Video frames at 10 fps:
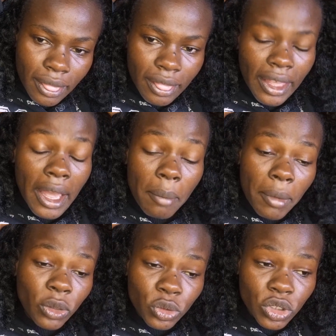the
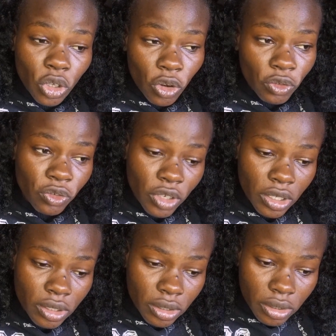amount of
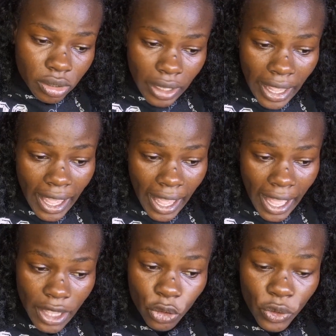
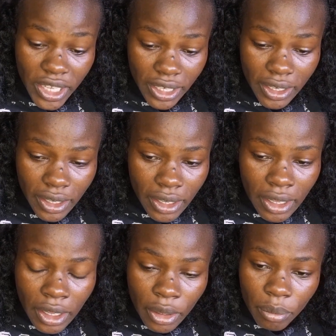hair you need,
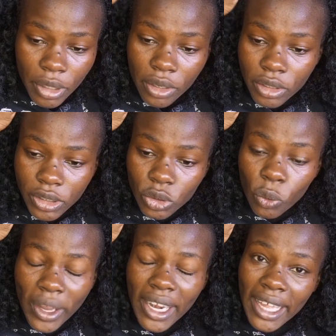because
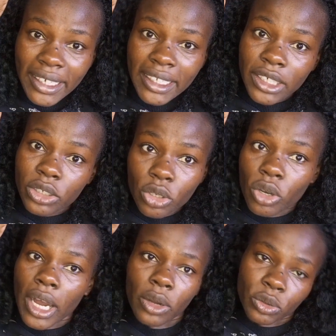when I did
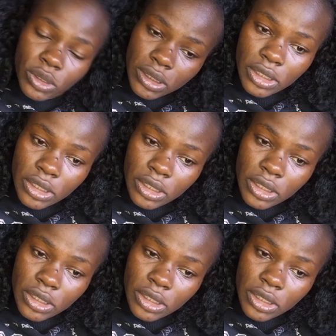go out